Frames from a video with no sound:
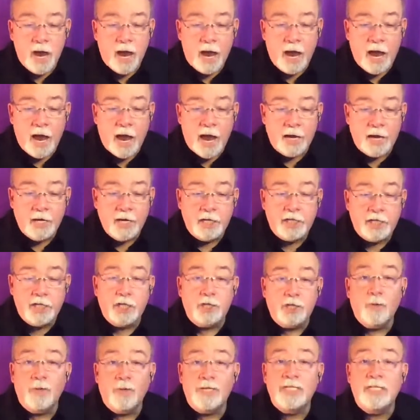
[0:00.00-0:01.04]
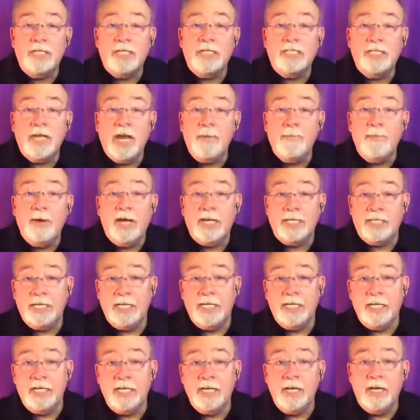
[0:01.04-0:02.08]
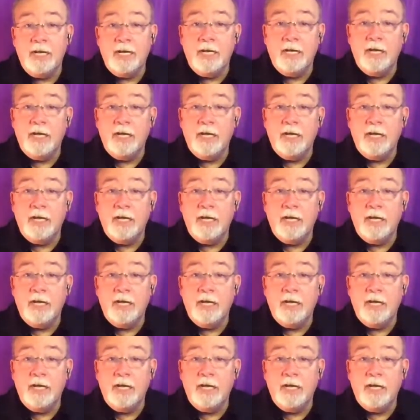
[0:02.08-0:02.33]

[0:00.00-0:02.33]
And it just wasn't the same because they didn't